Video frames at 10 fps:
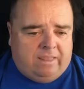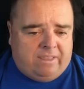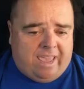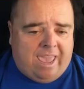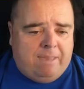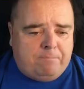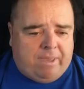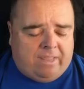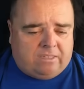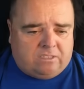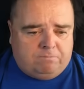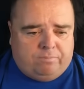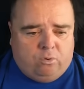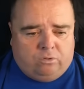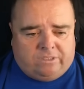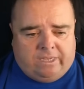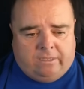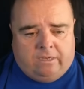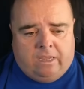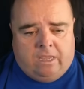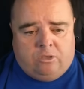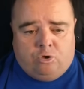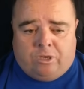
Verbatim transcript: The embed is important. You